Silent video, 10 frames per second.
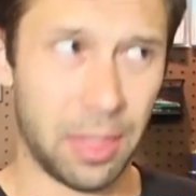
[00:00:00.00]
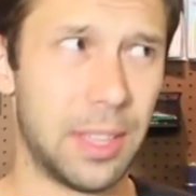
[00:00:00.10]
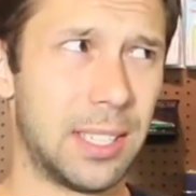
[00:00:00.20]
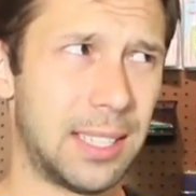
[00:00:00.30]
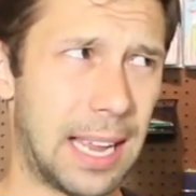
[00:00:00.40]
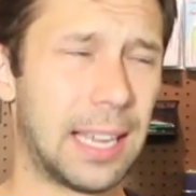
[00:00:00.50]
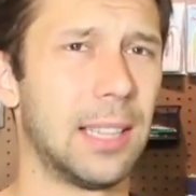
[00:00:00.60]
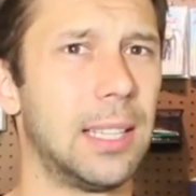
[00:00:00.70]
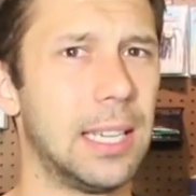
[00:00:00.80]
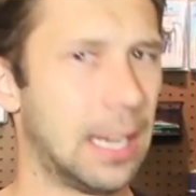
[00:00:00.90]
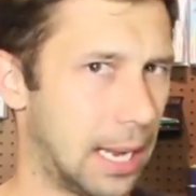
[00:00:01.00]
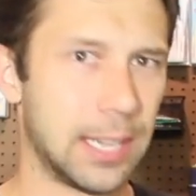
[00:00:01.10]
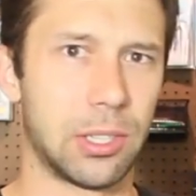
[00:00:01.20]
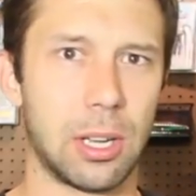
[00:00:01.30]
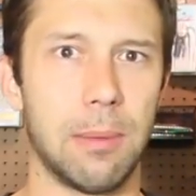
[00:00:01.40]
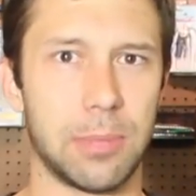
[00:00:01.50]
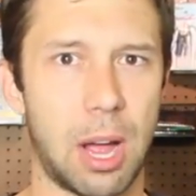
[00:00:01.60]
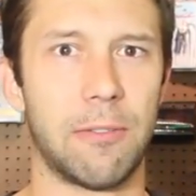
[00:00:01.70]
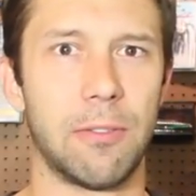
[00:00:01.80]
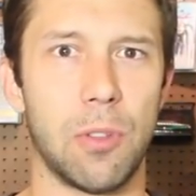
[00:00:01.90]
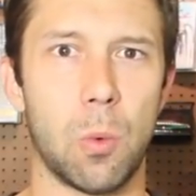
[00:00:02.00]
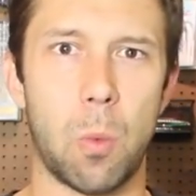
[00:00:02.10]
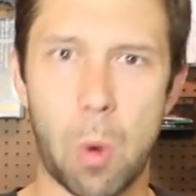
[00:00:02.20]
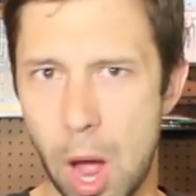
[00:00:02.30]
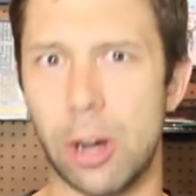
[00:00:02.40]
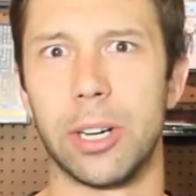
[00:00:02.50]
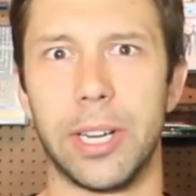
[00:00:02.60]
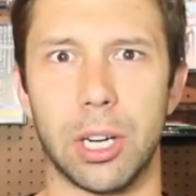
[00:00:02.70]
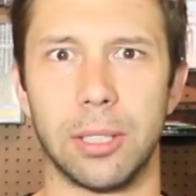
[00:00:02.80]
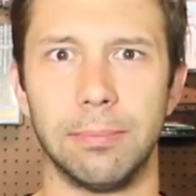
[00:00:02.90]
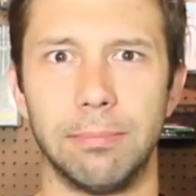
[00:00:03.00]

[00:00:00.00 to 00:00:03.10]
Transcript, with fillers: the second the ice comes off of the water here.